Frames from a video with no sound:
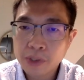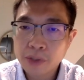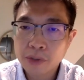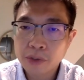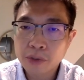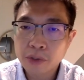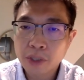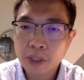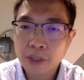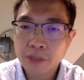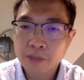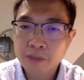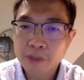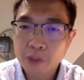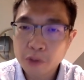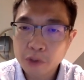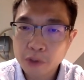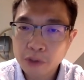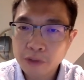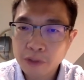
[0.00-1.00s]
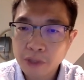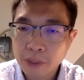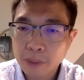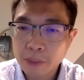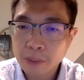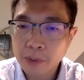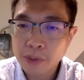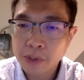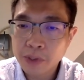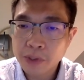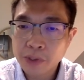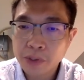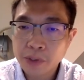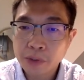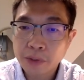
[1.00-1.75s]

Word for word: You don't have nodule fibrosis.